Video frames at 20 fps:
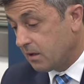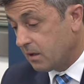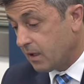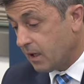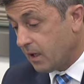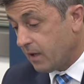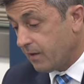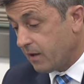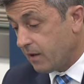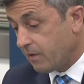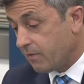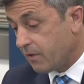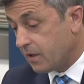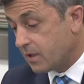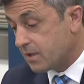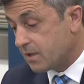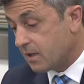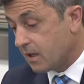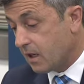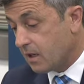and the
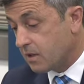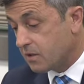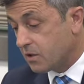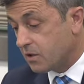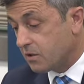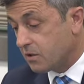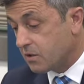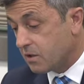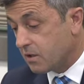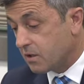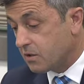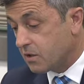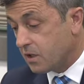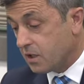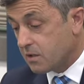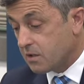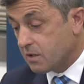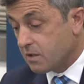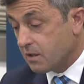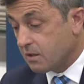investigation
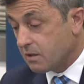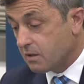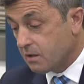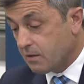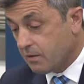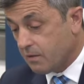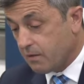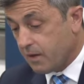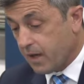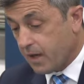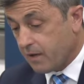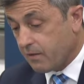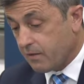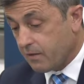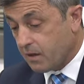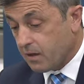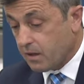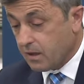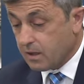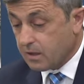suggested that
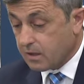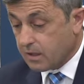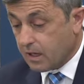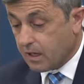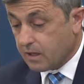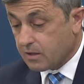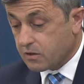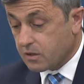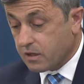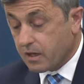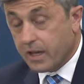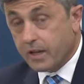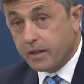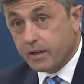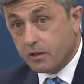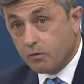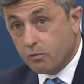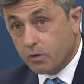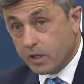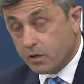the catch
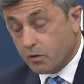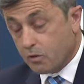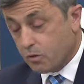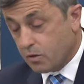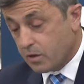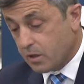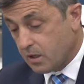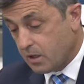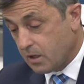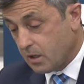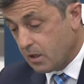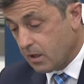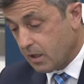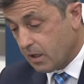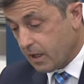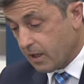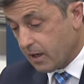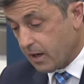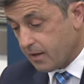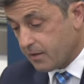landing record
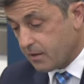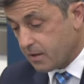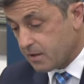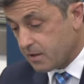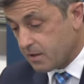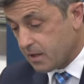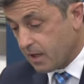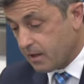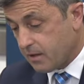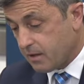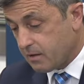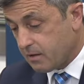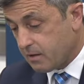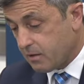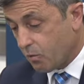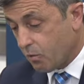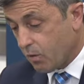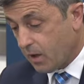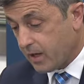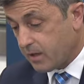had understated
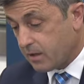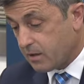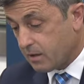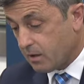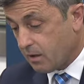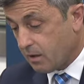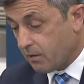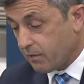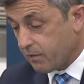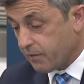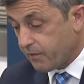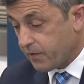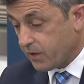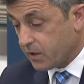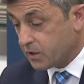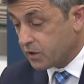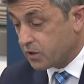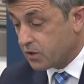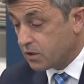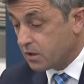the weight of
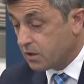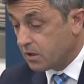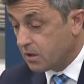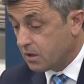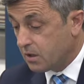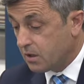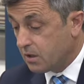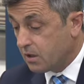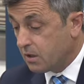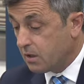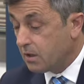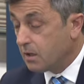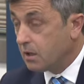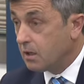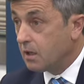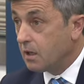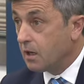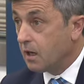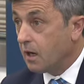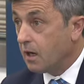fish.
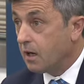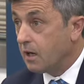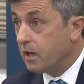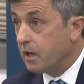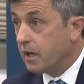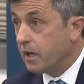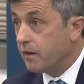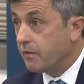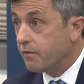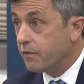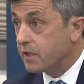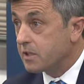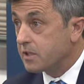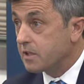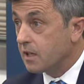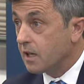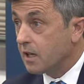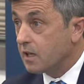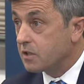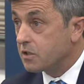An
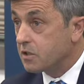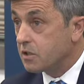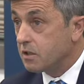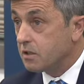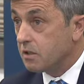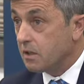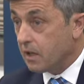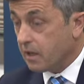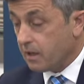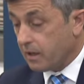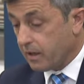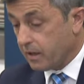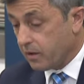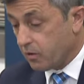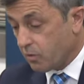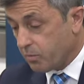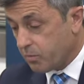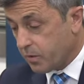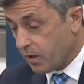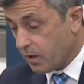investigation and
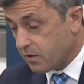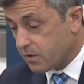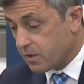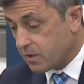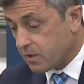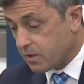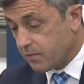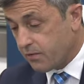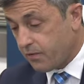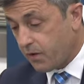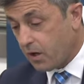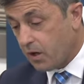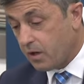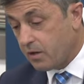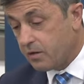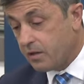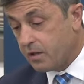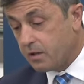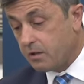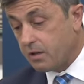legal process
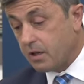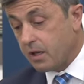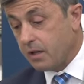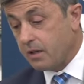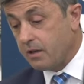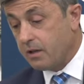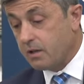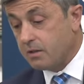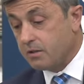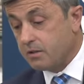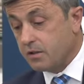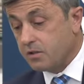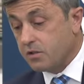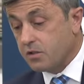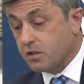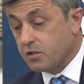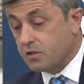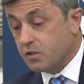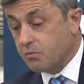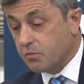followed, and a
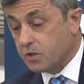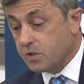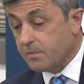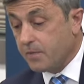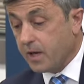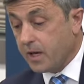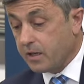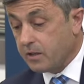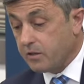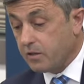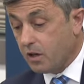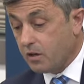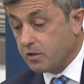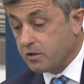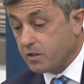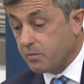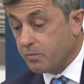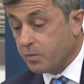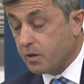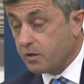decision was made not
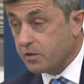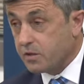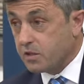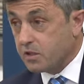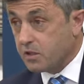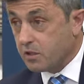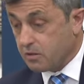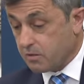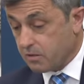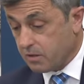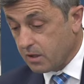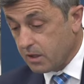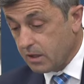to prosecute.